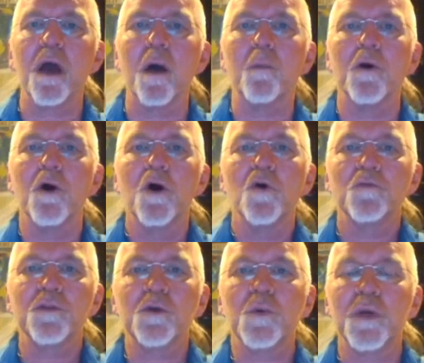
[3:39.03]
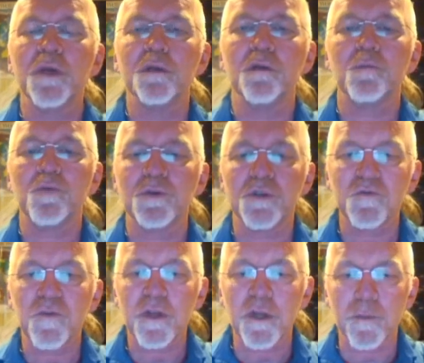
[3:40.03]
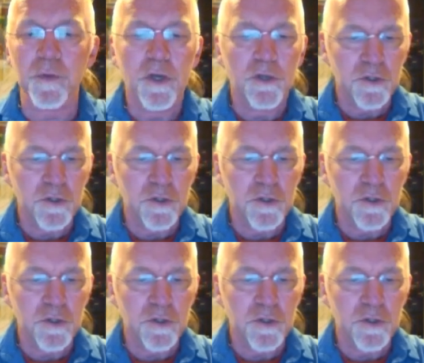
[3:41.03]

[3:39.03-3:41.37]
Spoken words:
up for the Queen and Prince Philip